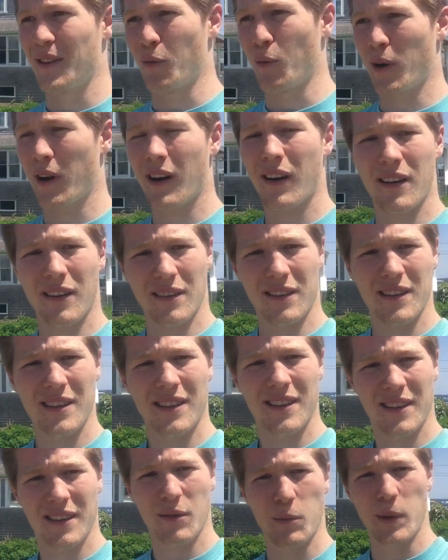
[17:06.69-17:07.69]
Well,
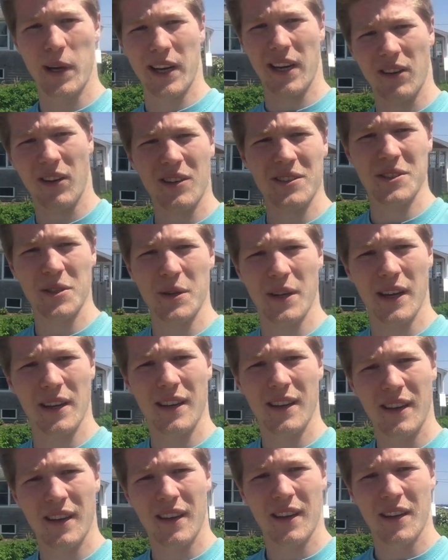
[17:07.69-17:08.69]
we can all do it,
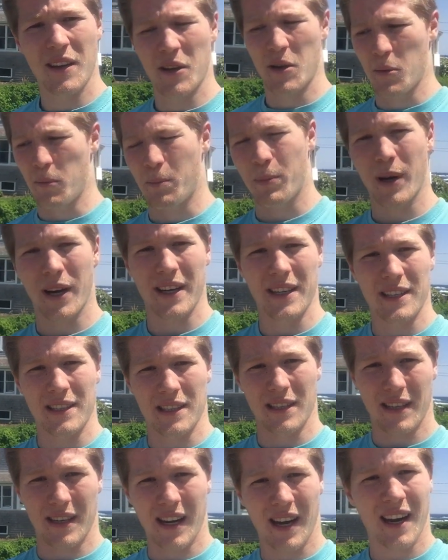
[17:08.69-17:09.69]
but
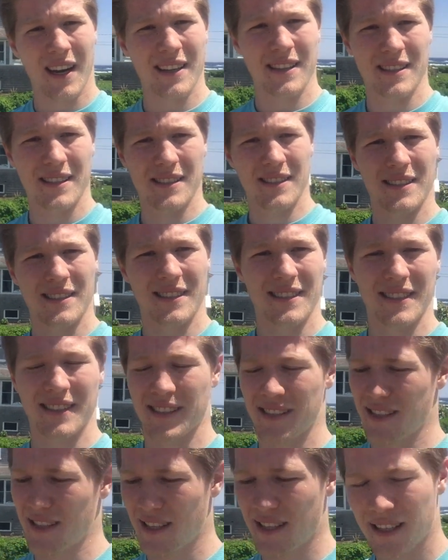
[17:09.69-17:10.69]
you
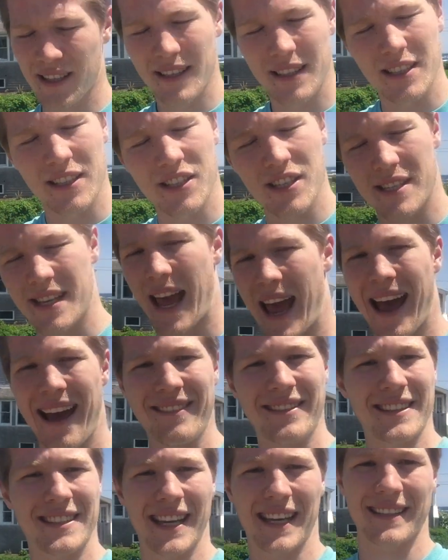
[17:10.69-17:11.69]
just
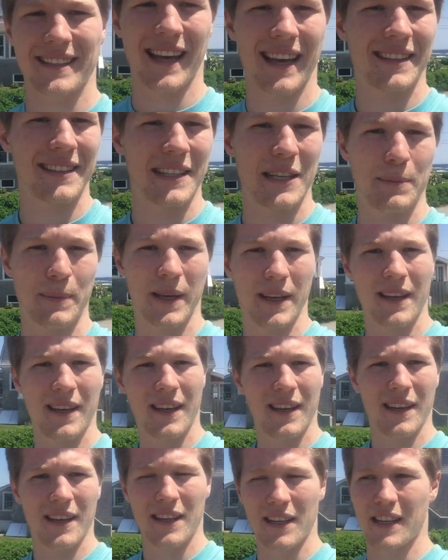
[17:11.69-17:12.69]
have to take that leap.
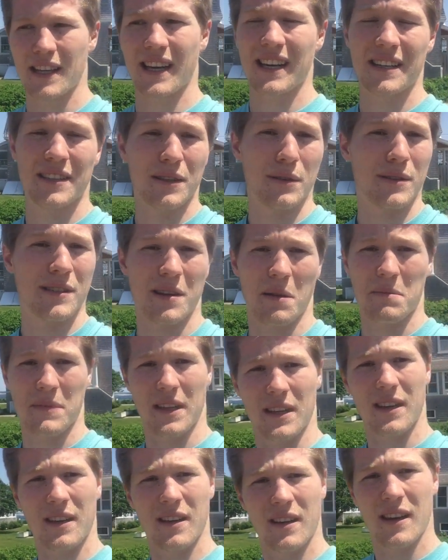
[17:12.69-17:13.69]
You got to do
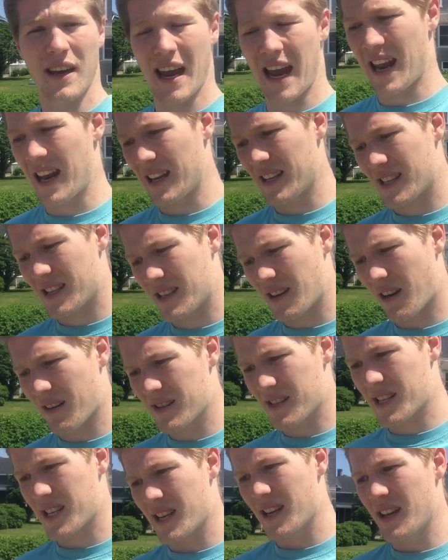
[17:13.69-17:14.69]
something, and it
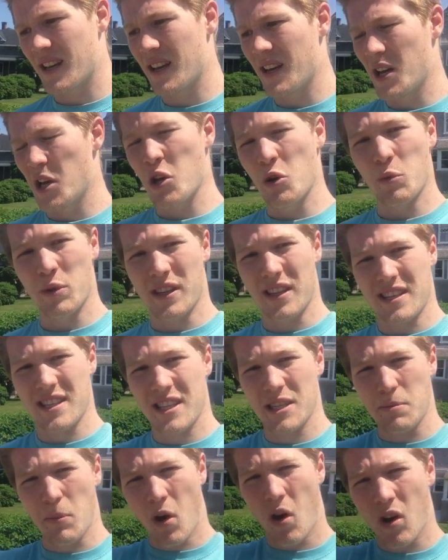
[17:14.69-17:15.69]
starts with a
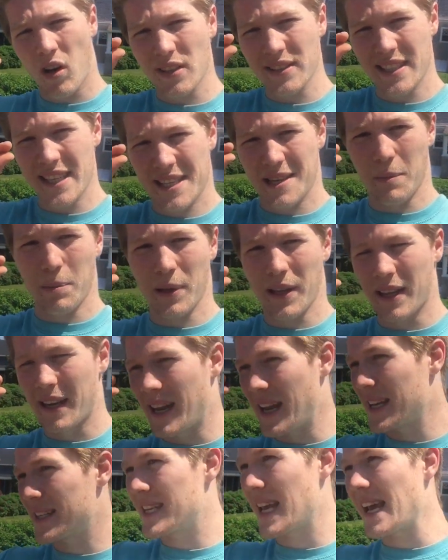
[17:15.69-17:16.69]
small discipline.
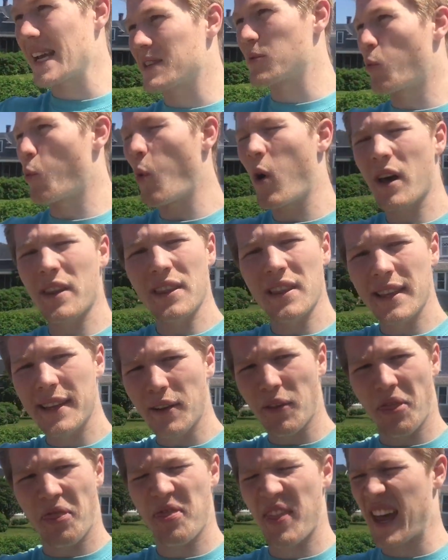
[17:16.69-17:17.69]
It takes one
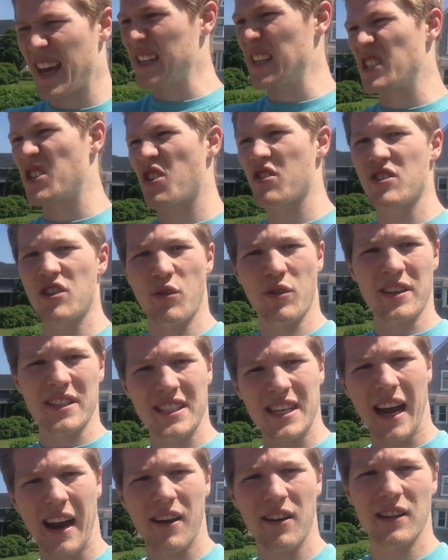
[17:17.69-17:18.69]
little thing to turn your
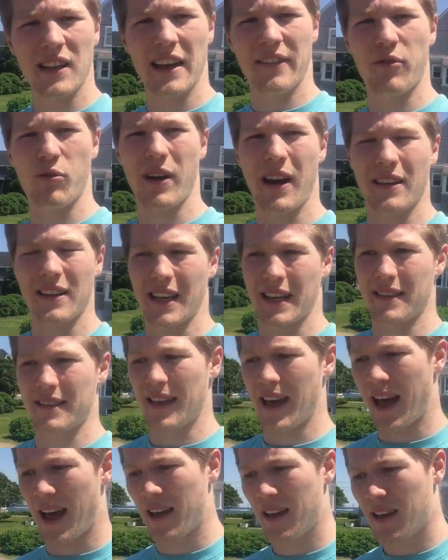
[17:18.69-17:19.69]
entire life around like
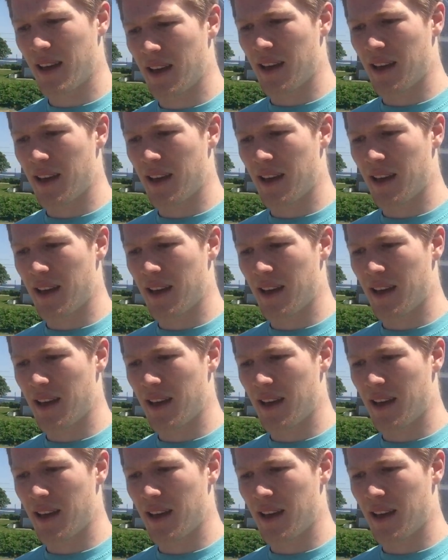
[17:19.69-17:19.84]
that.